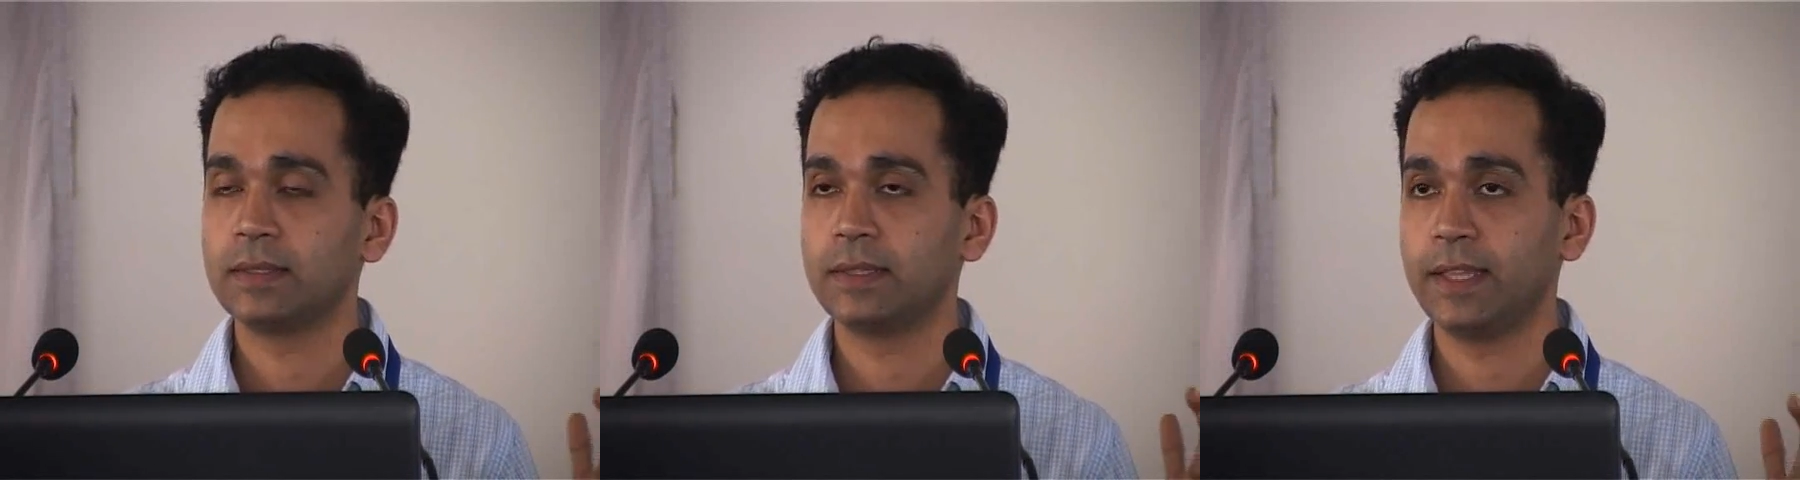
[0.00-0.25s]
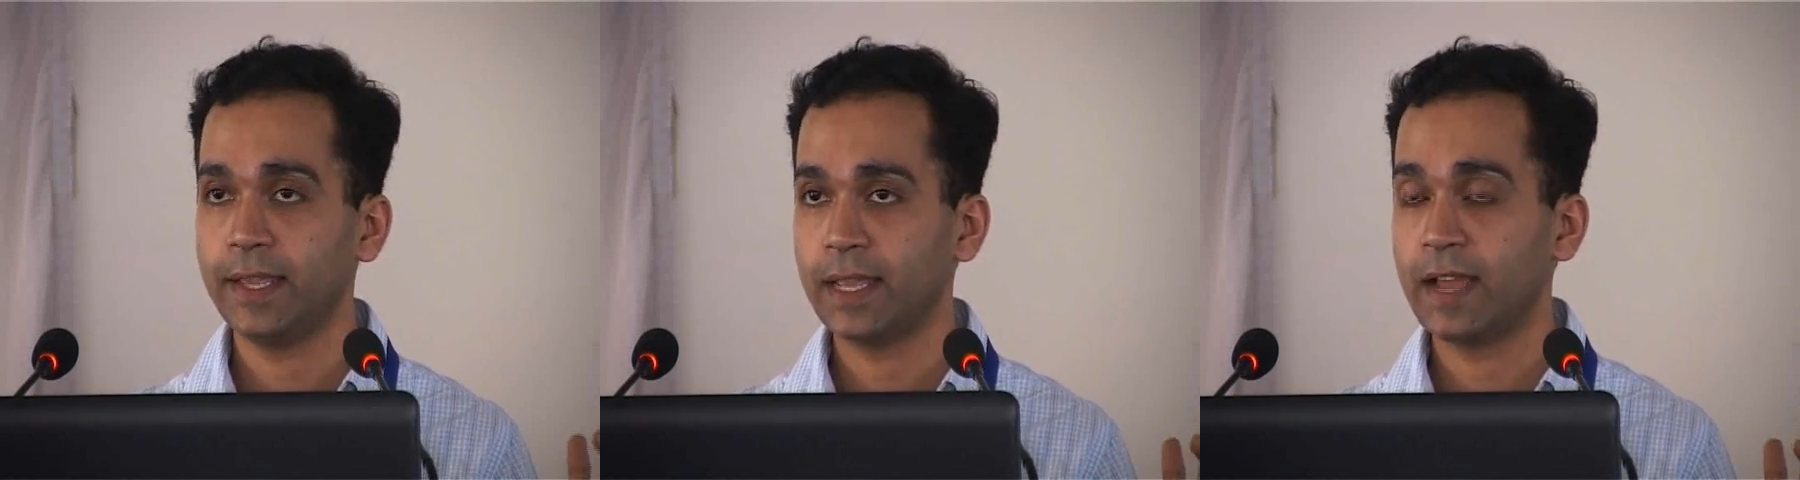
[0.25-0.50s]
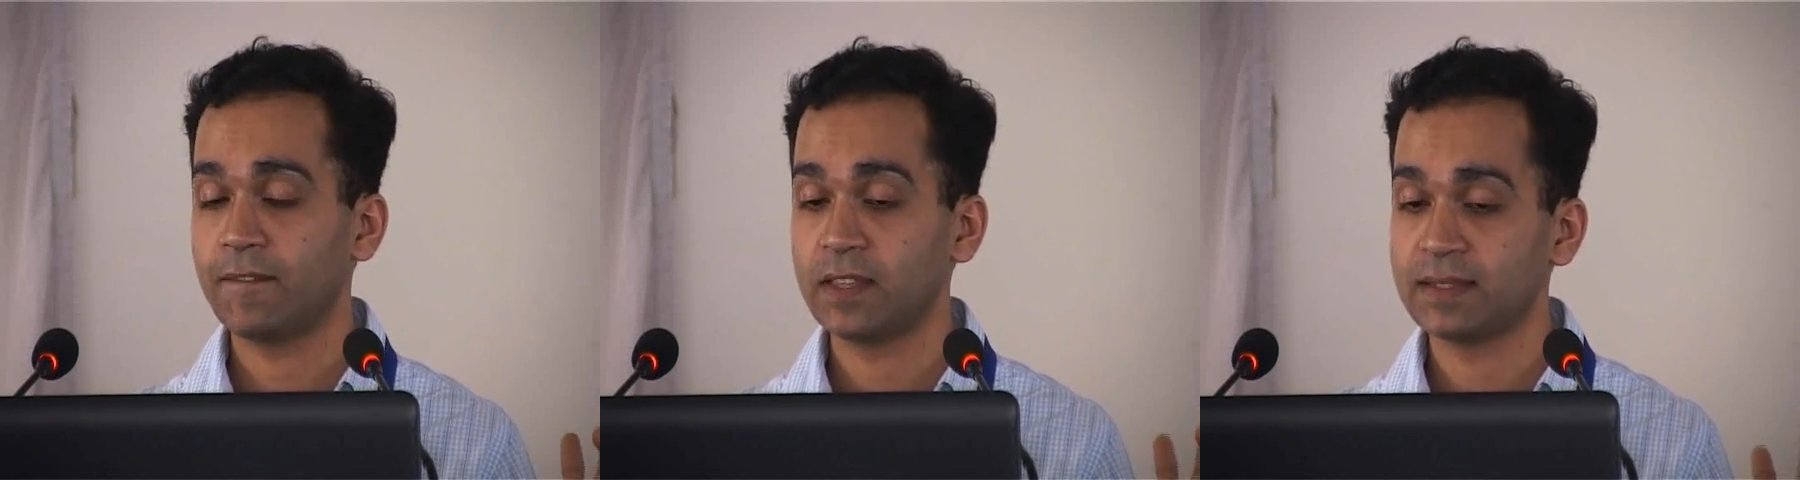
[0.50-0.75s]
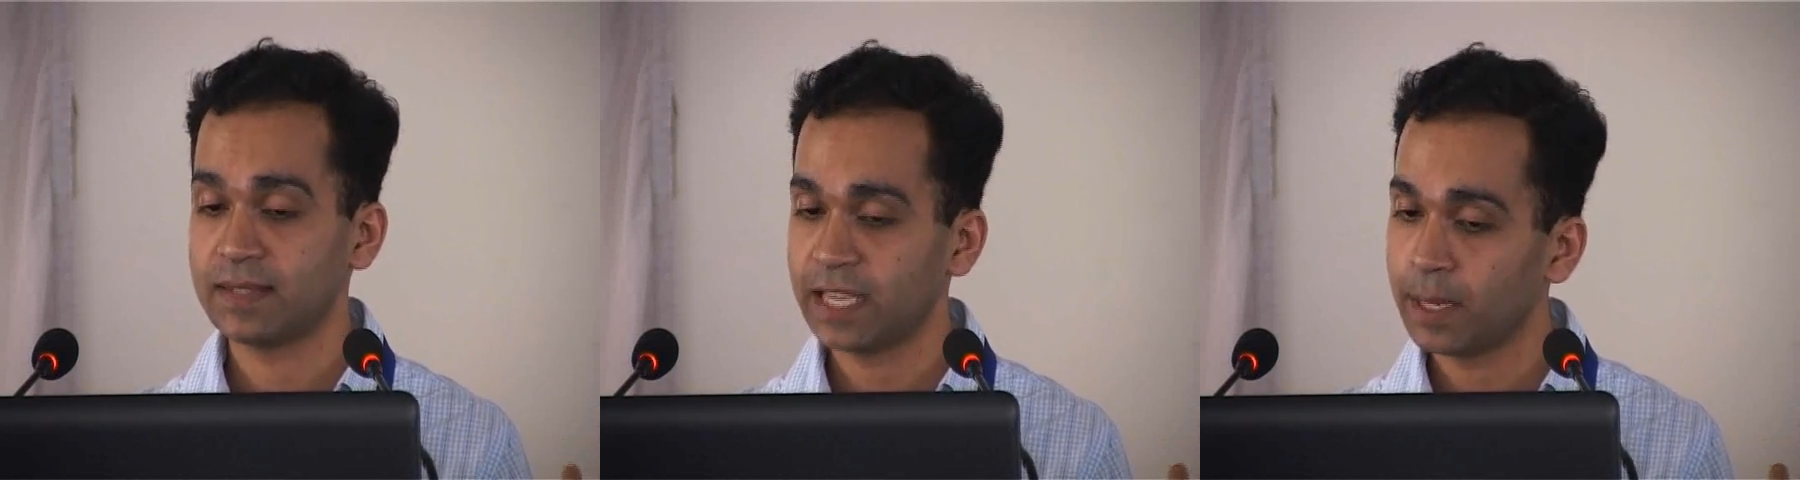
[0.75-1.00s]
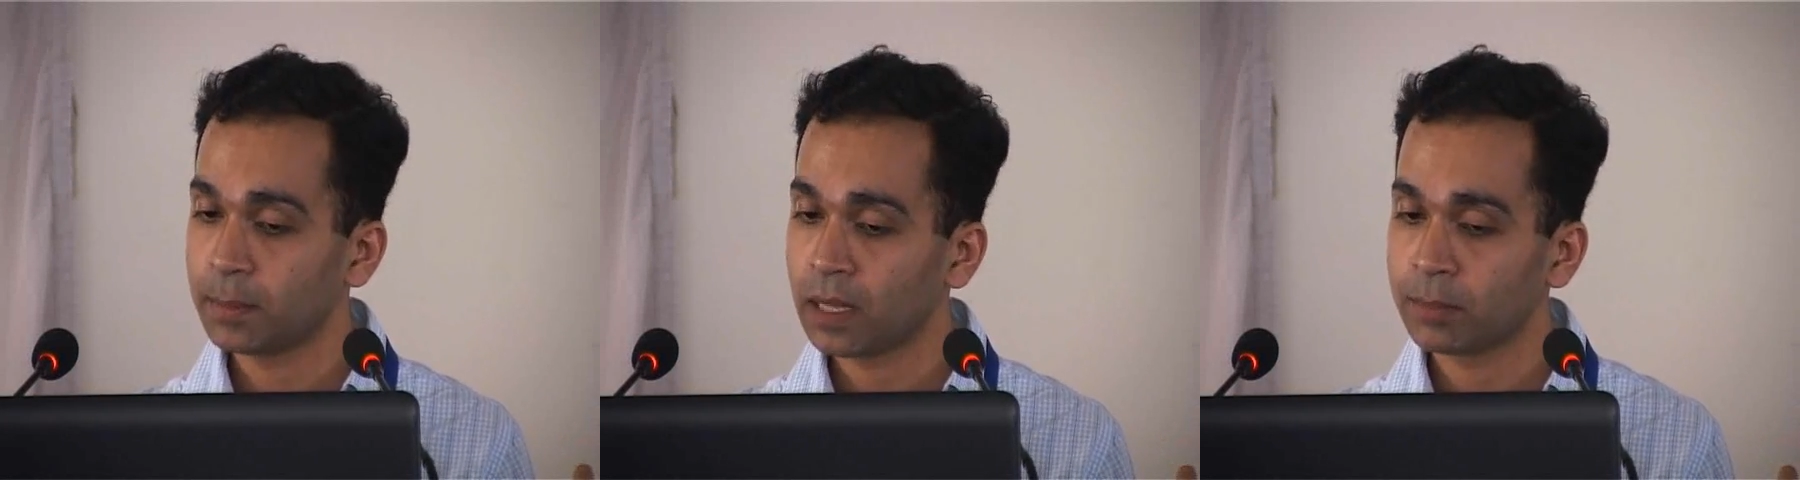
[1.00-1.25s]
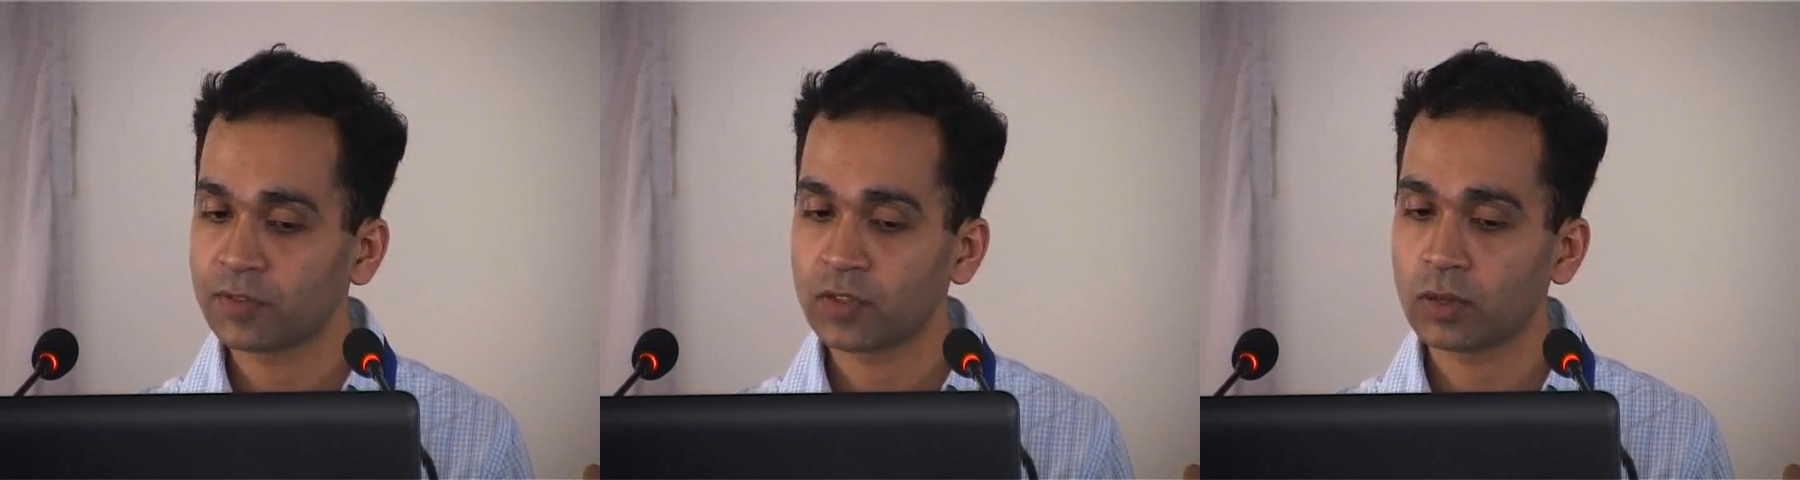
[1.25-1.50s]
they have the same
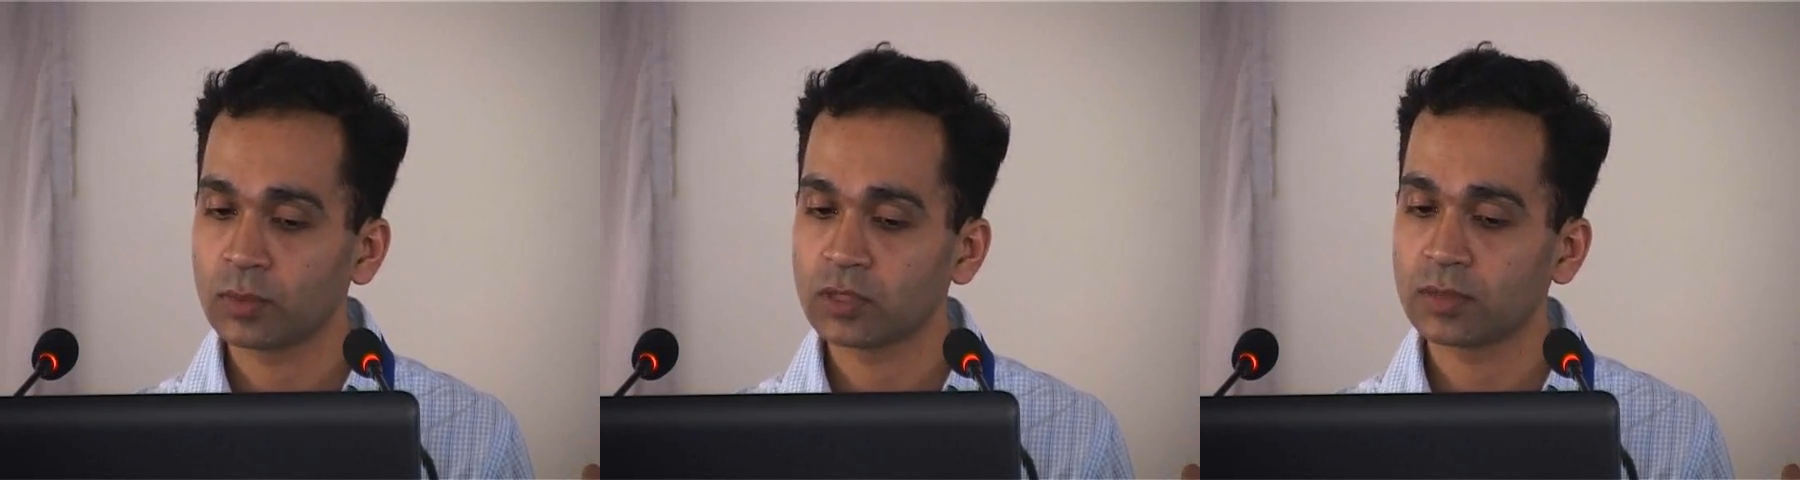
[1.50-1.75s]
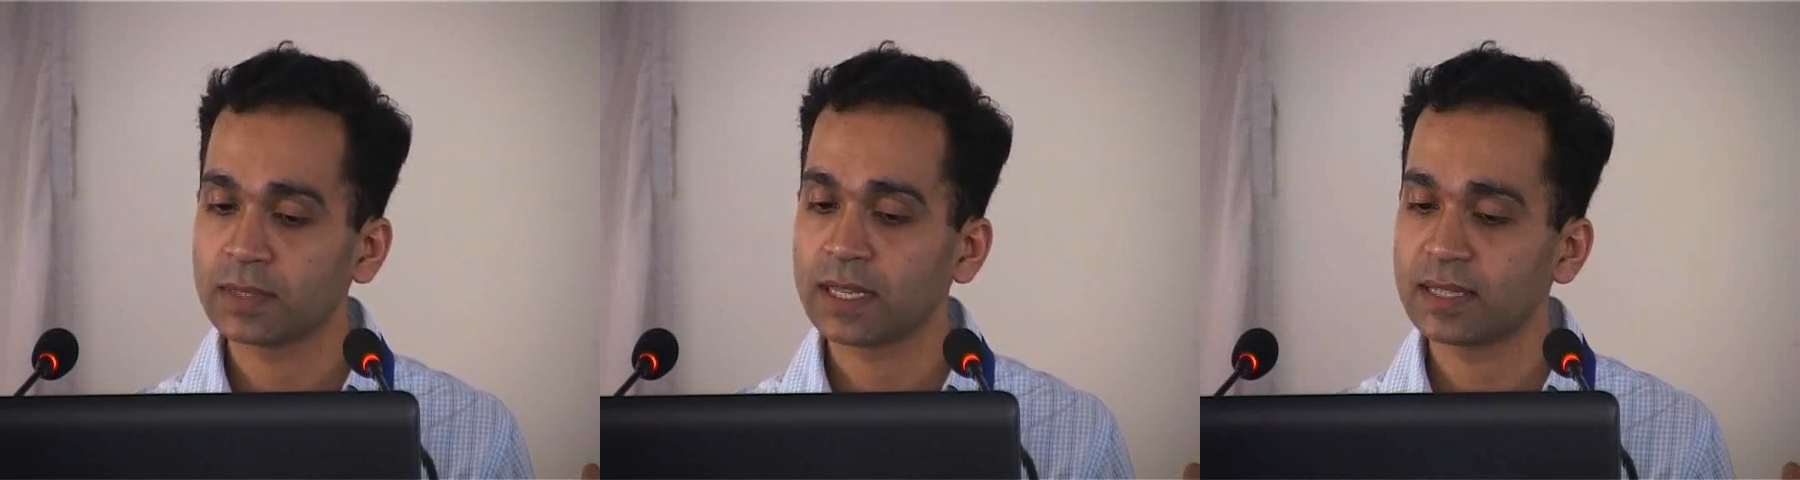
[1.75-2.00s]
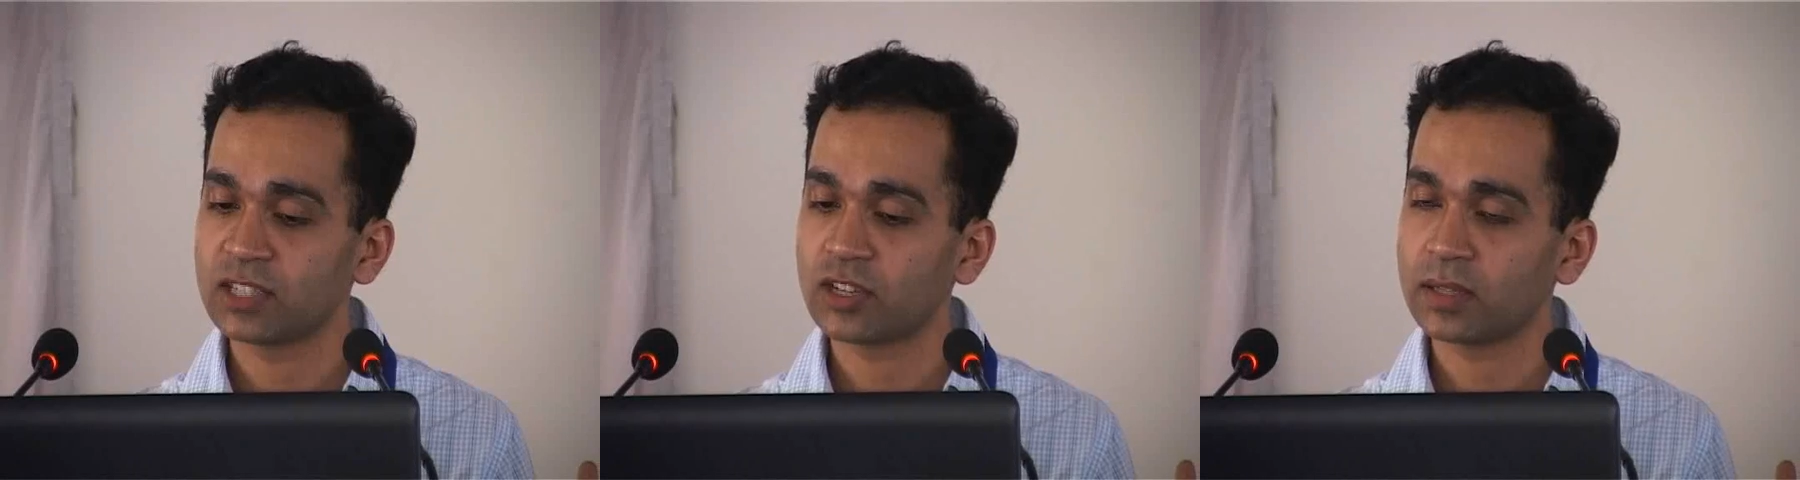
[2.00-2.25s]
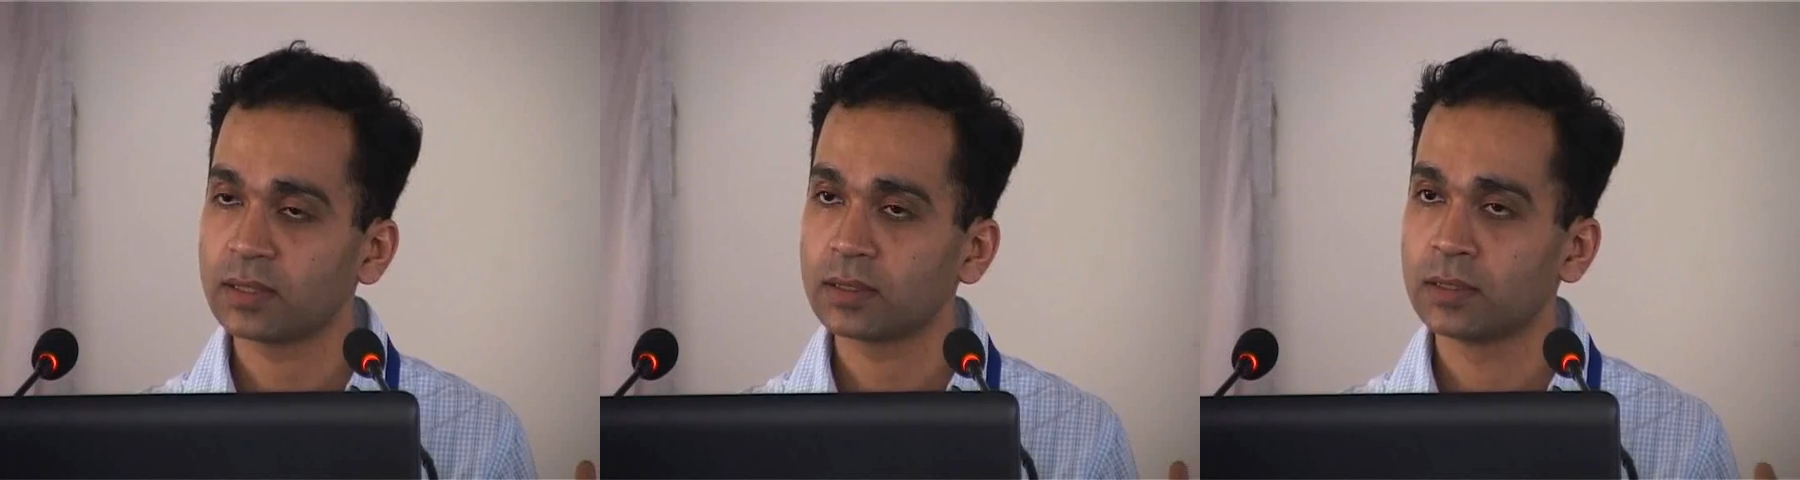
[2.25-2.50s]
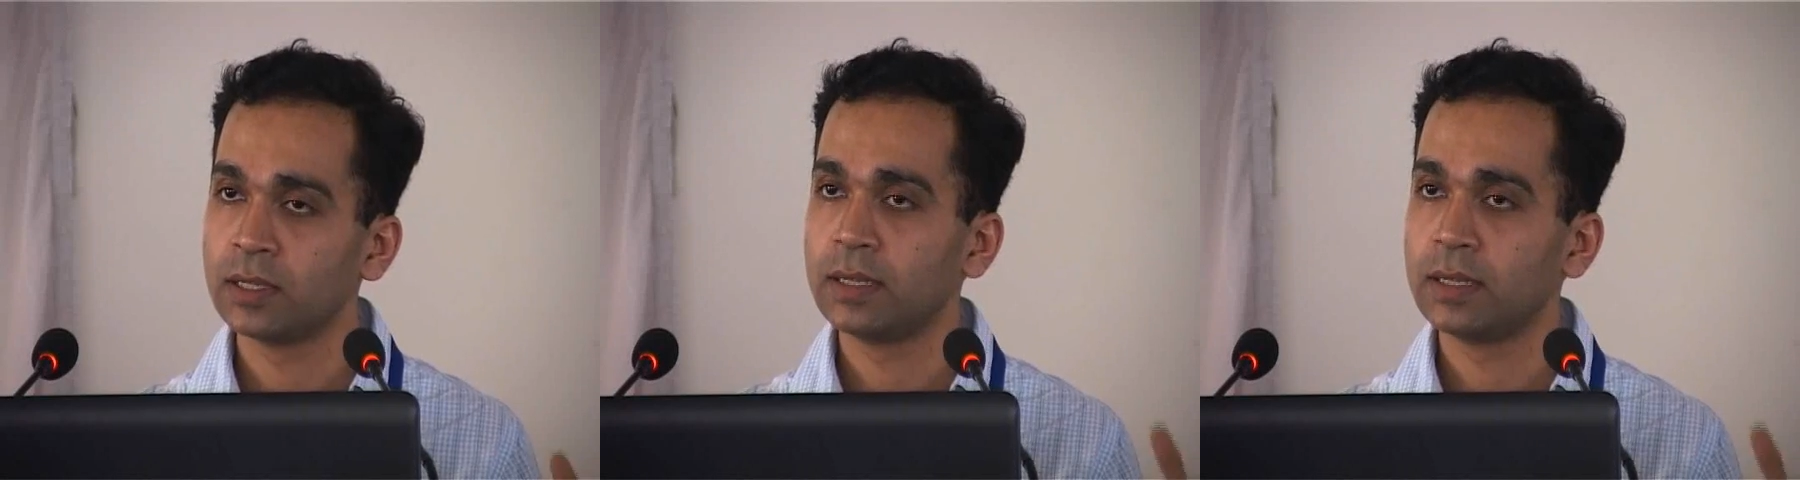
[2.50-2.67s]
number of chromosomes as each other